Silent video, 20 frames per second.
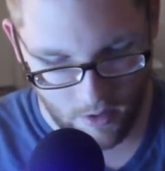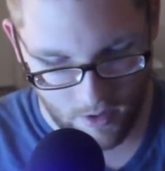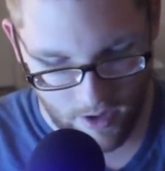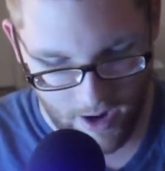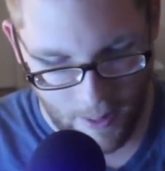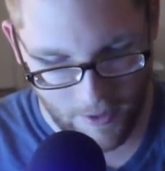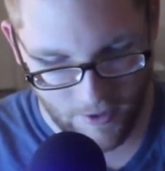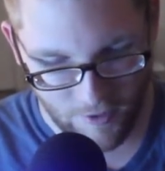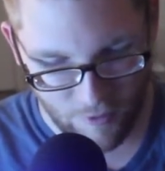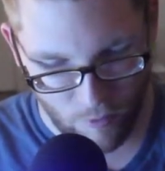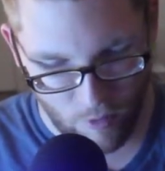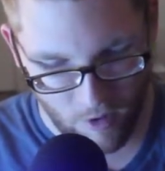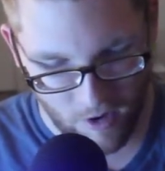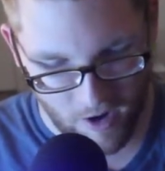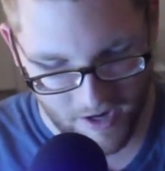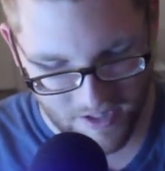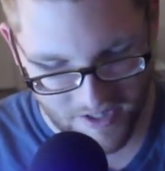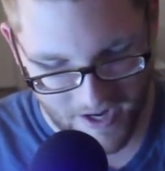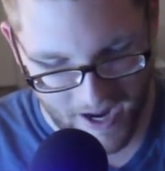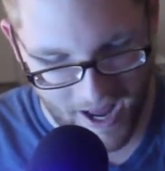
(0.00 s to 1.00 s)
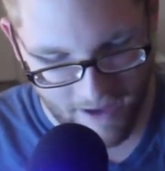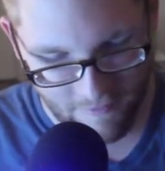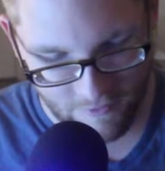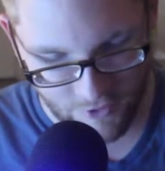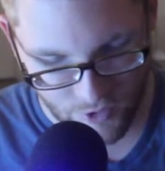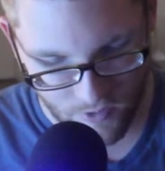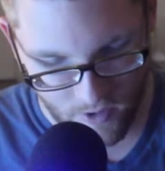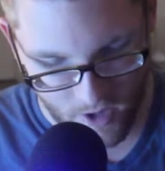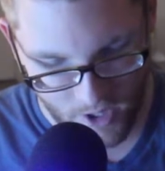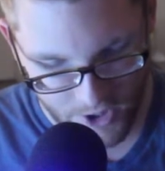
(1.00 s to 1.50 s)
And these are all kinds I haven't
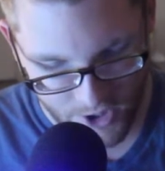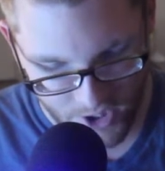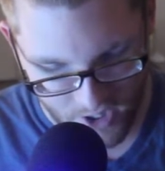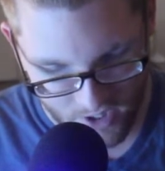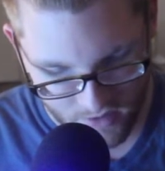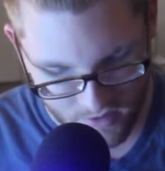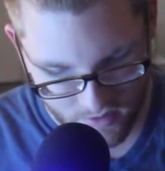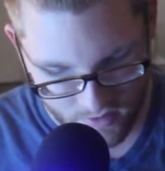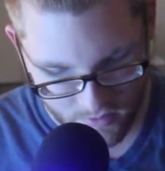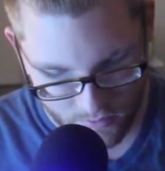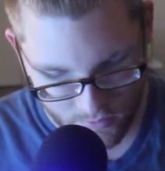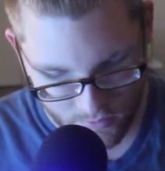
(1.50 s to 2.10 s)
tried yet.